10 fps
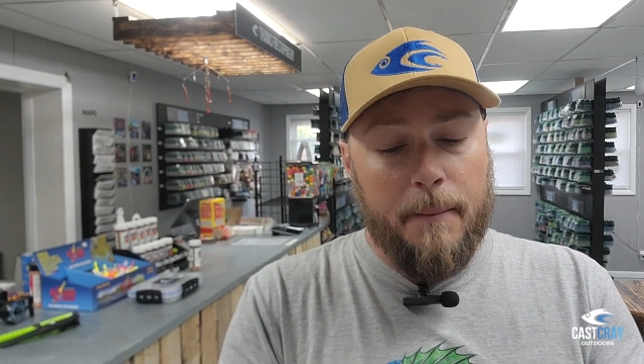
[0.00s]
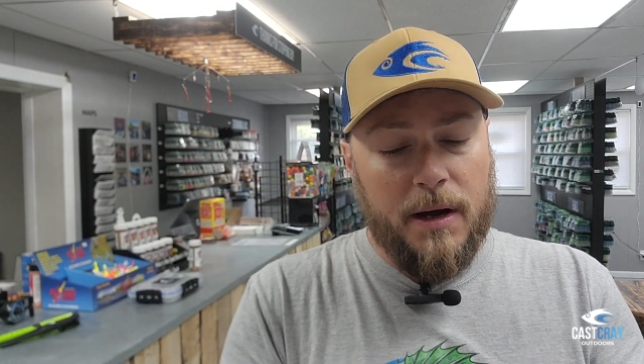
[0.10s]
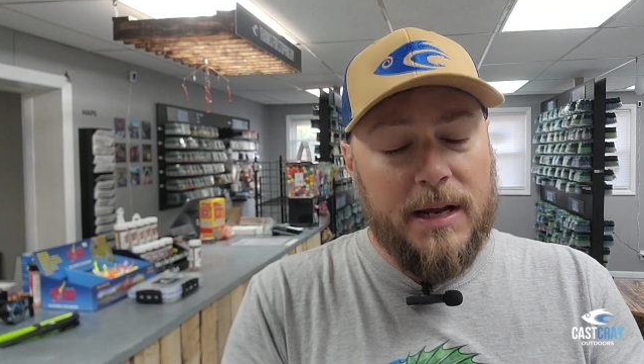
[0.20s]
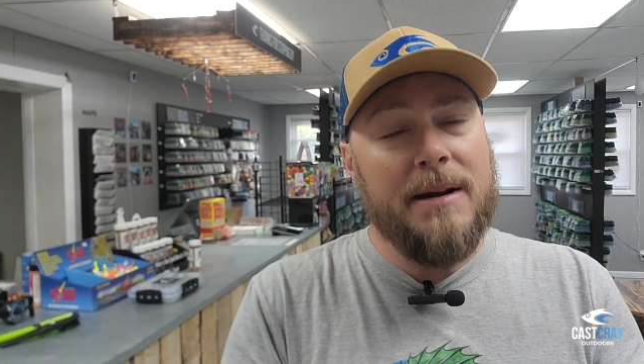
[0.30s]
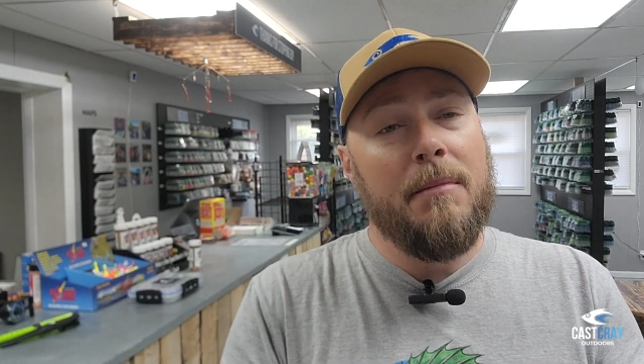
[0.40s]

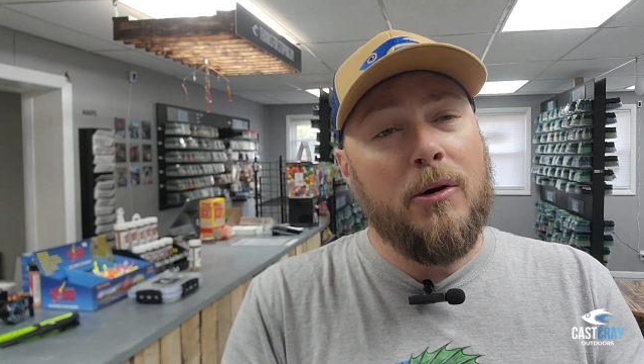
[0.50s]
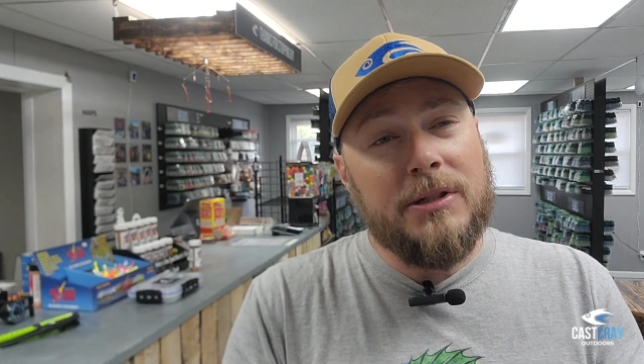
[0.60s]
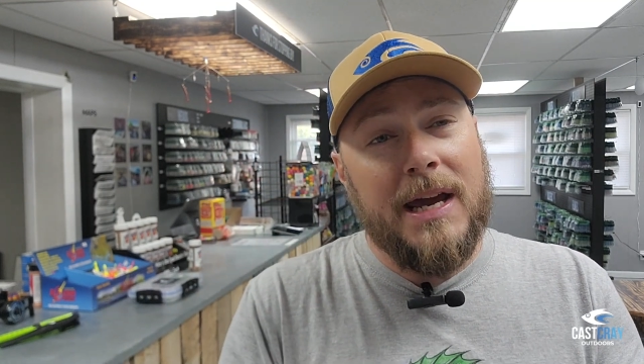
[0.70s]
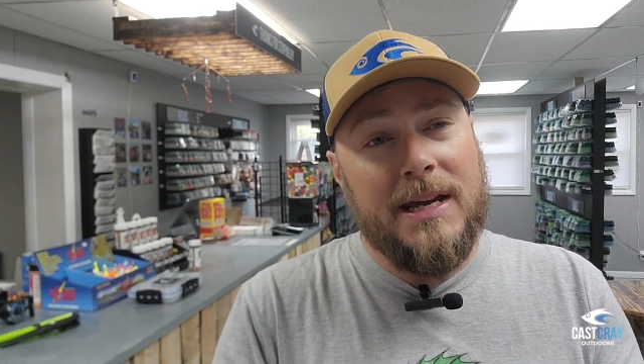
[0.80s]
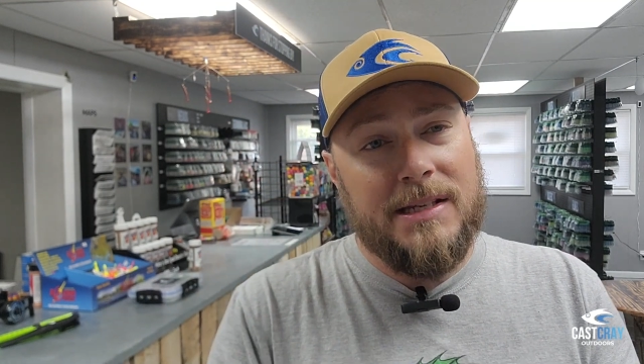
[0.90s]
but in
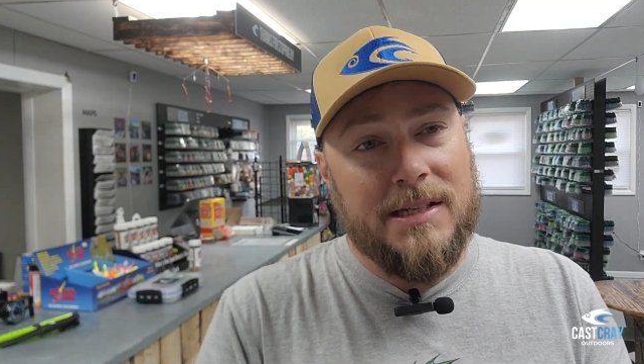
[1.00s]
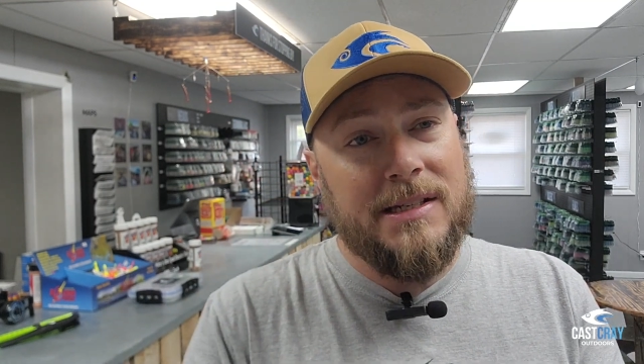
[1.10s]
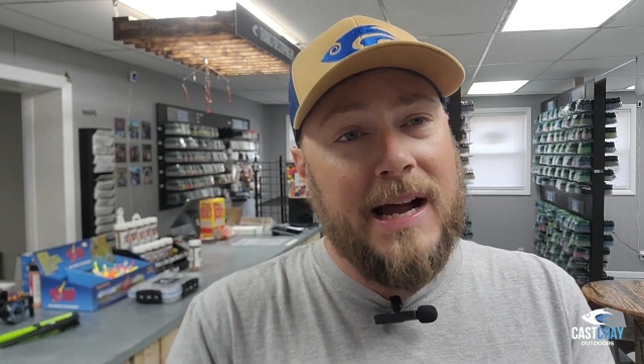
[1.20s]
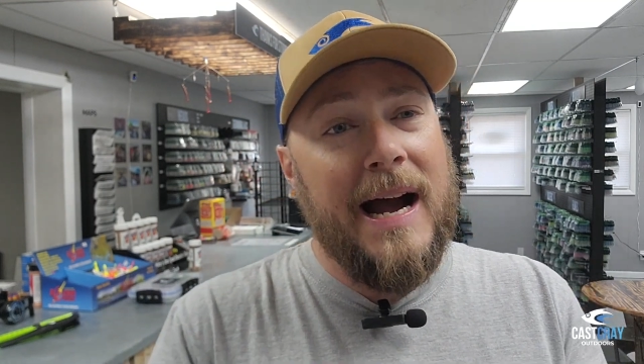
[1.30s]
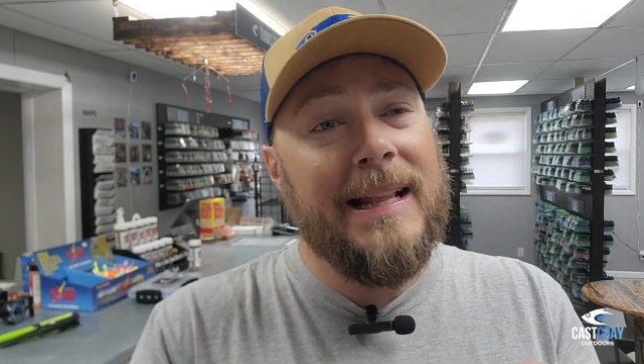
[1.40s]
most
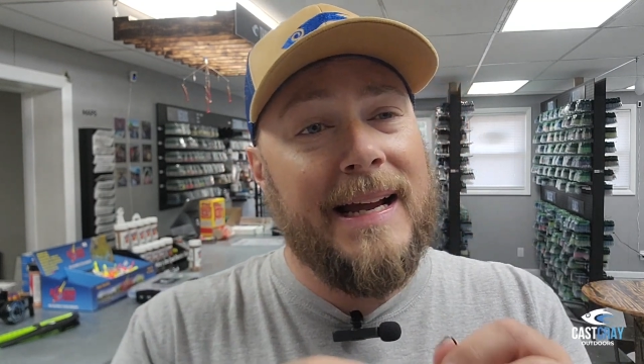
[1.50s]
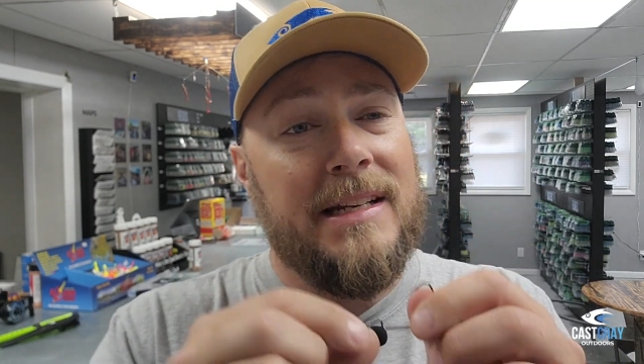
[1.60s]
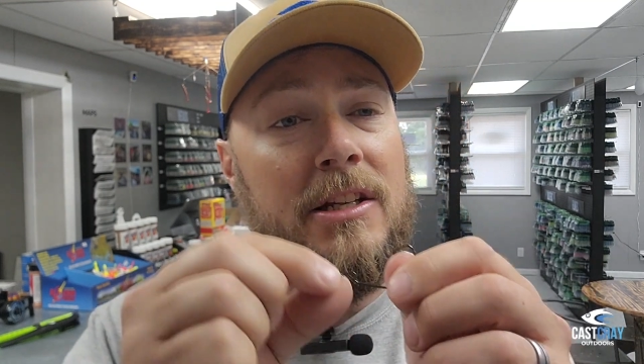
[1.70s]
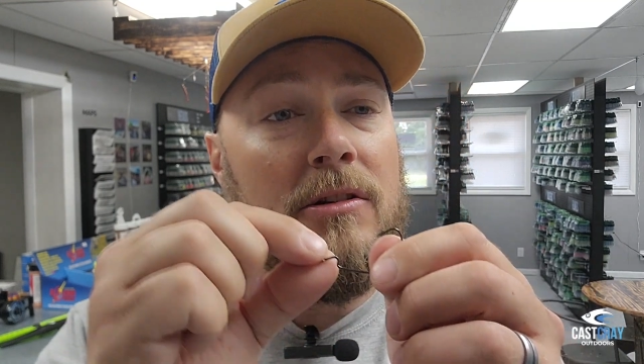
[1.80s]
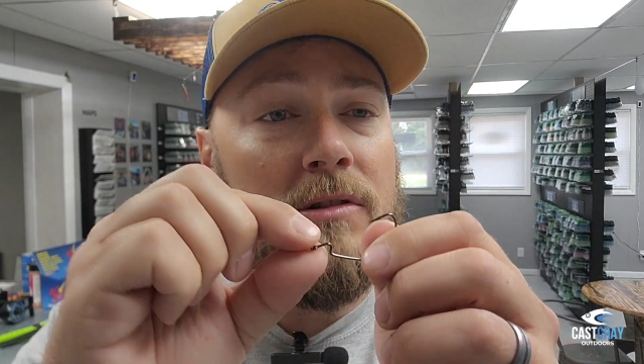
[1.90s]
cases, I like
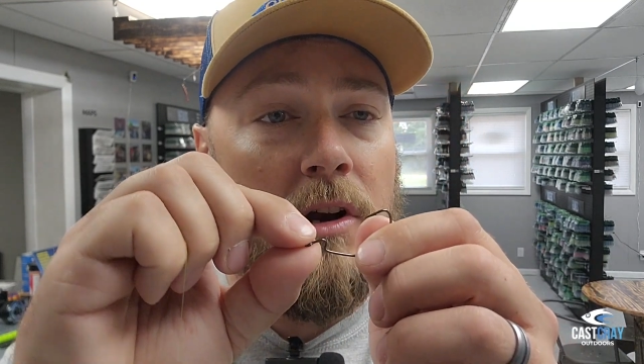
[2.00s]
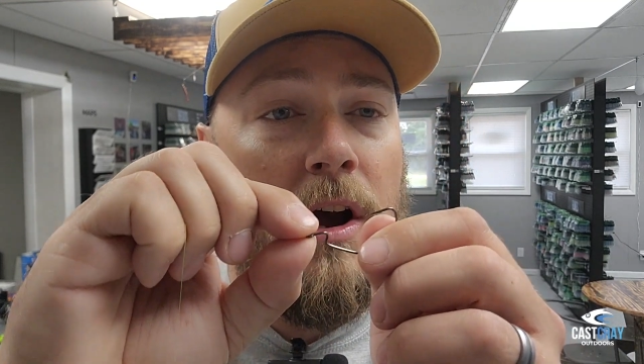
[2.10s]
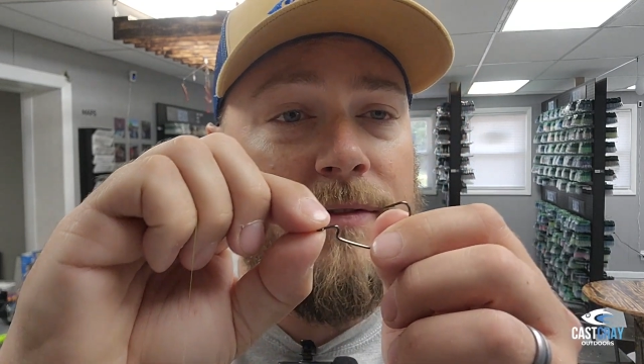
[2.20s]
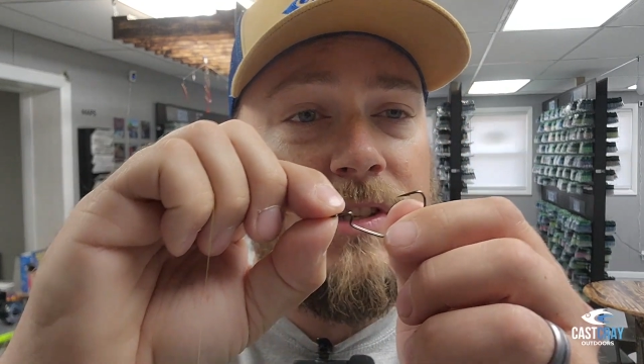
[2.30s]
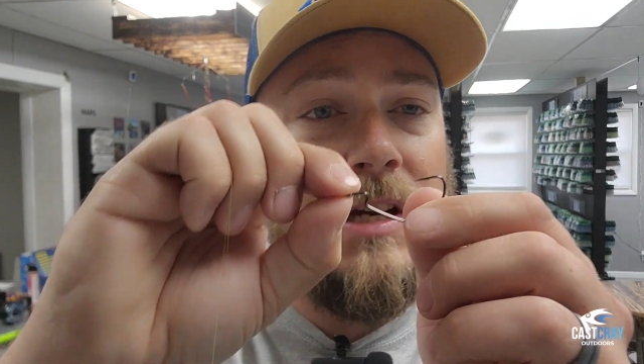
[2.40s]
to use an
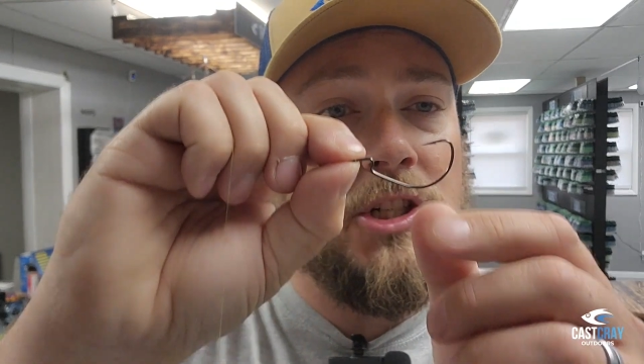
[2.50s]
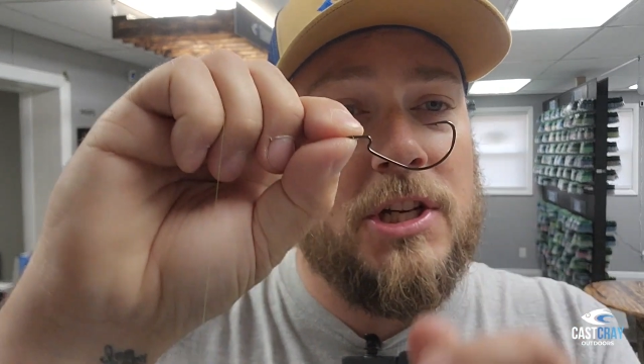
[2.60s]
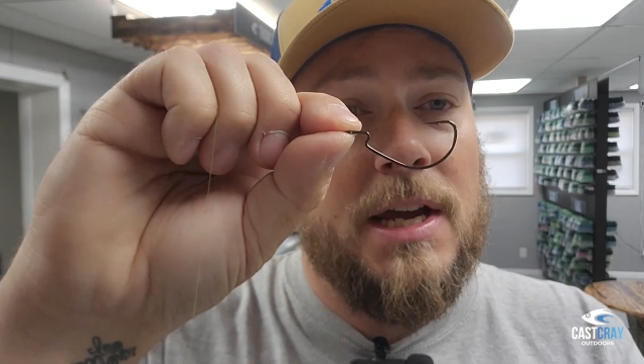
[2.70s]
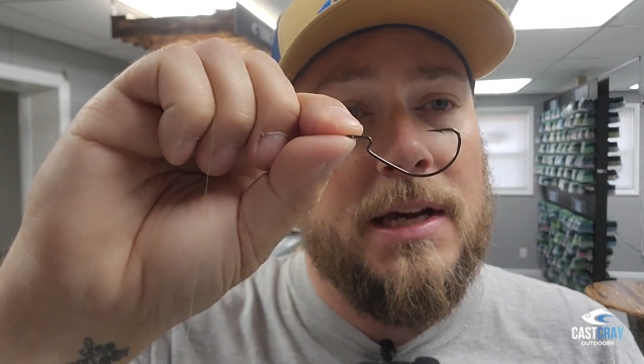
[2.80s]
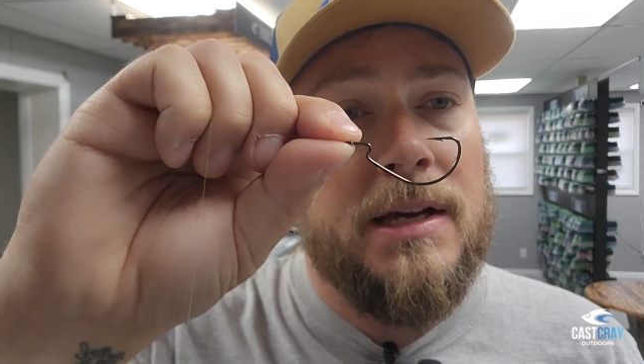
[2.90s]
offset
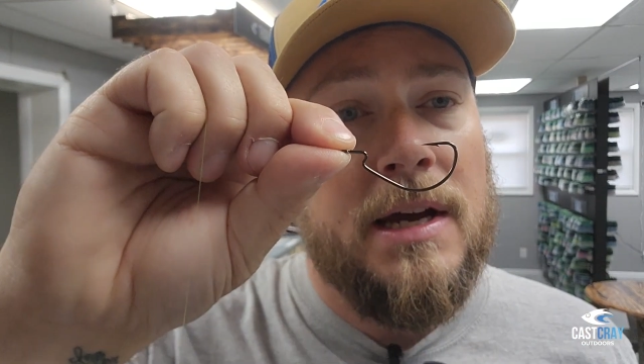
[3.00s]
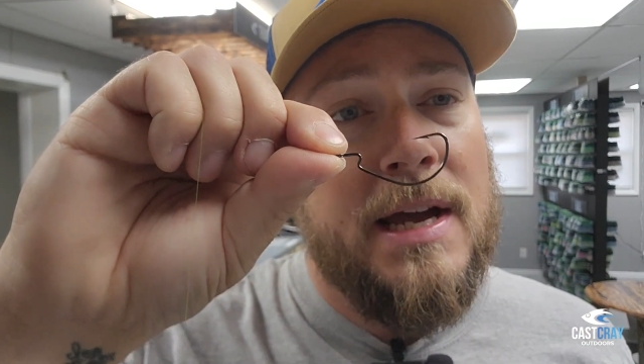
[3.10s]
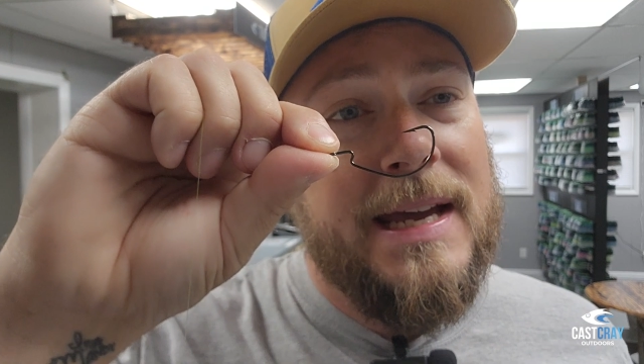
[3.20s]
shank